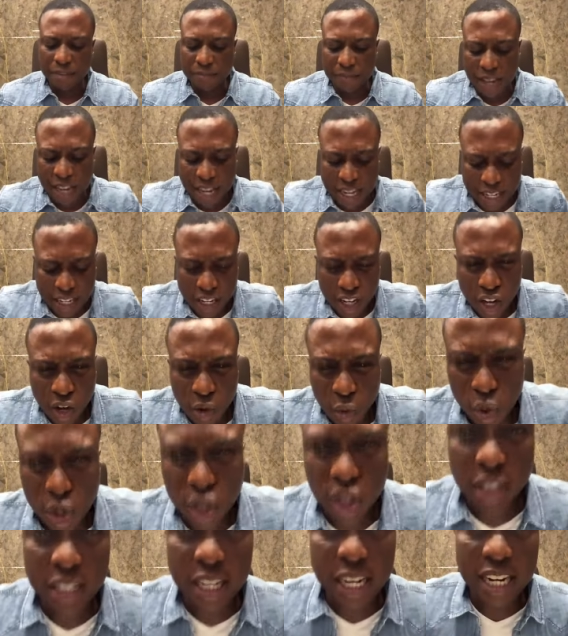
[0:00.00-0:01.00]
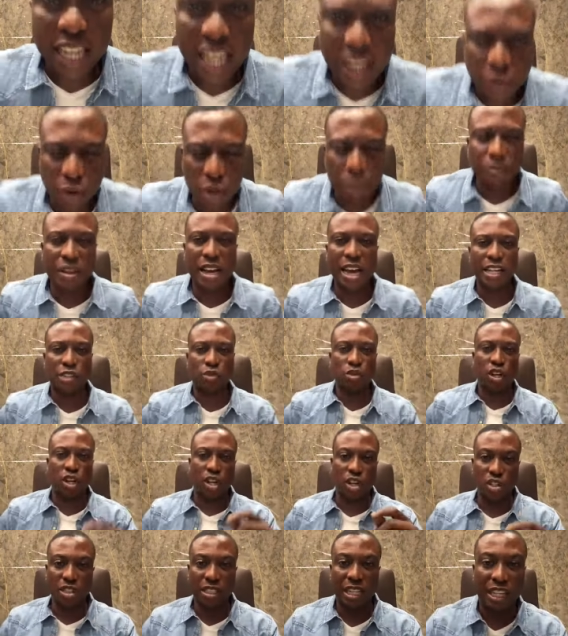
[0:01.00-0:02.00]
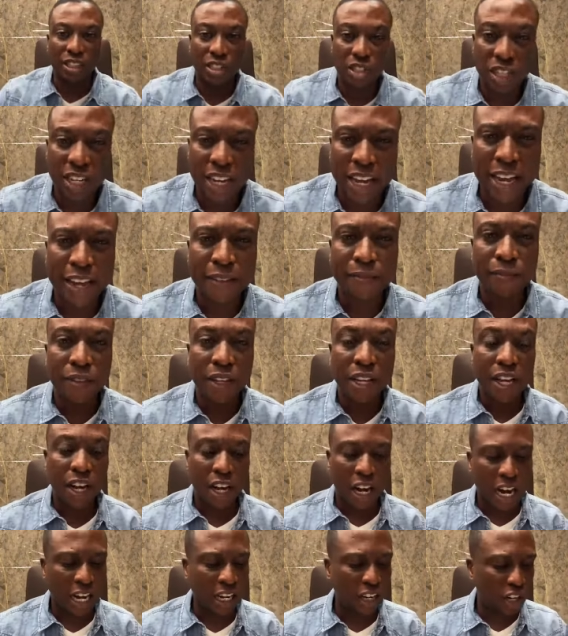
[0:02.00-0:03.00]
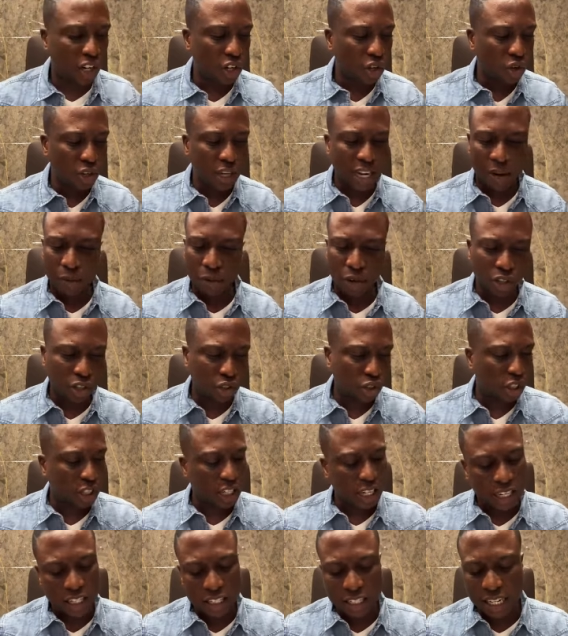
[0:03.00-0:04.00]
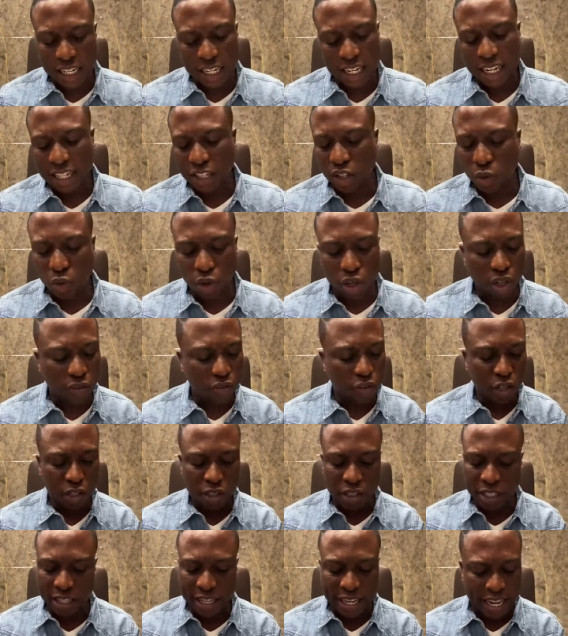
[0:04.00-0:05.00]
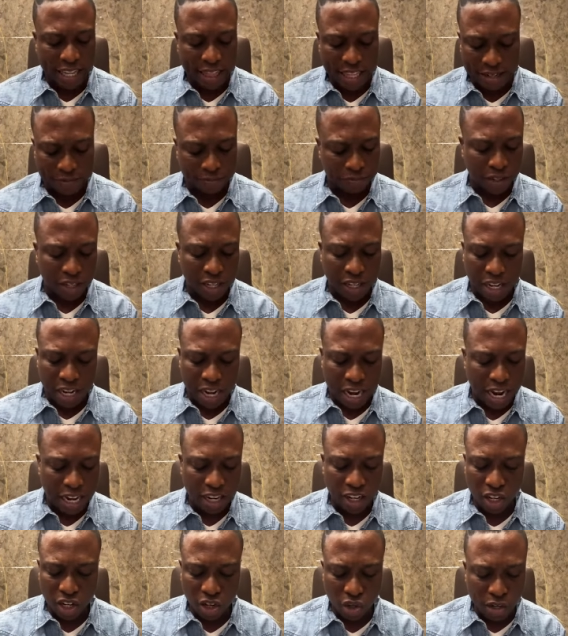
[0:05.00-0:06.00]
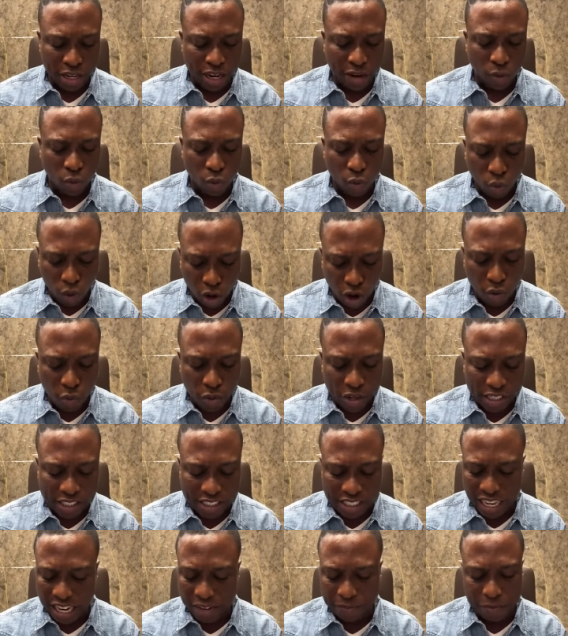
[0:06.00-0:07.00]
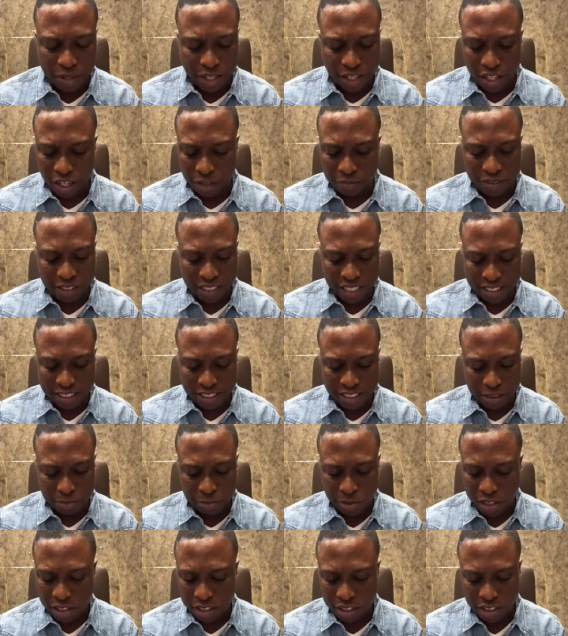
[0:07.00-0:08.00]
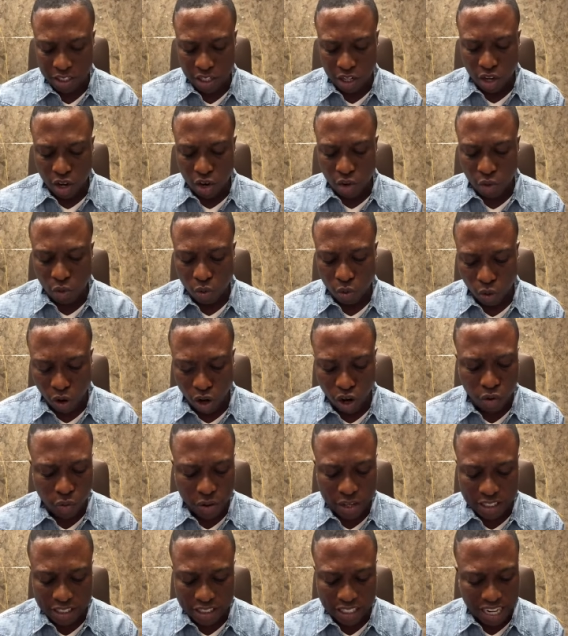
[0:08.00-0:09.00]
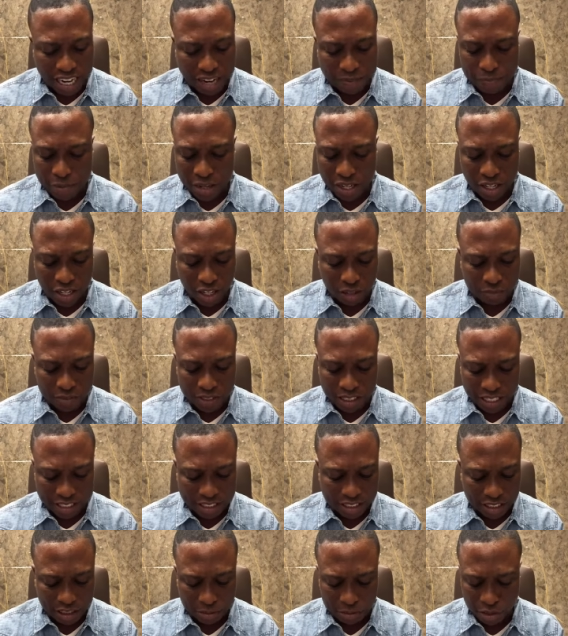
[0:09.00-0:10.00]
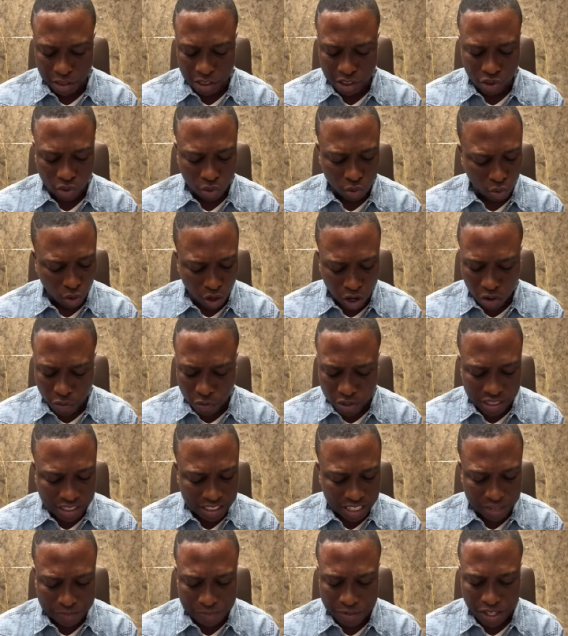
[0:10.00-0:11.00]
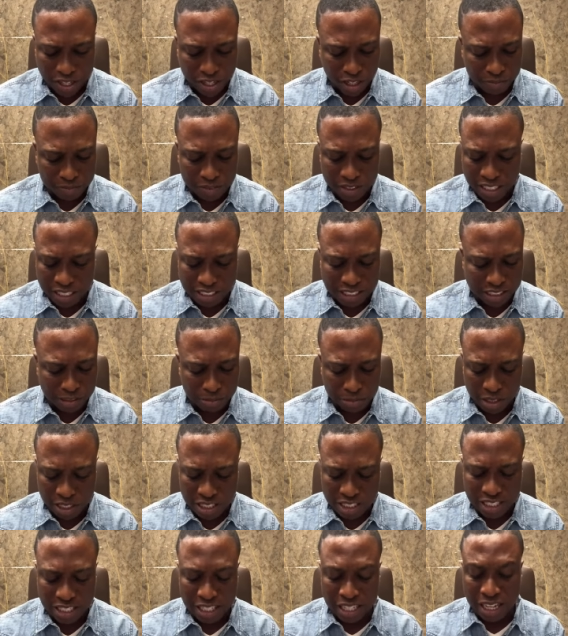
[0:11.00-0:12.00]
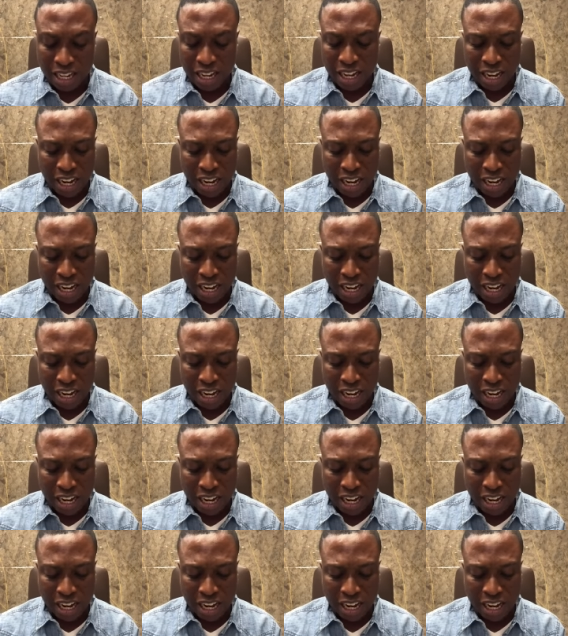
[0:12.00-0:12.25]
Amen. Will you declare with me as we close out today? Hallelujah. I want us to de- declare the word of God together. Hallelujah. Worries have become testimonies. Worries have become testimonies. Worries have become testimonies.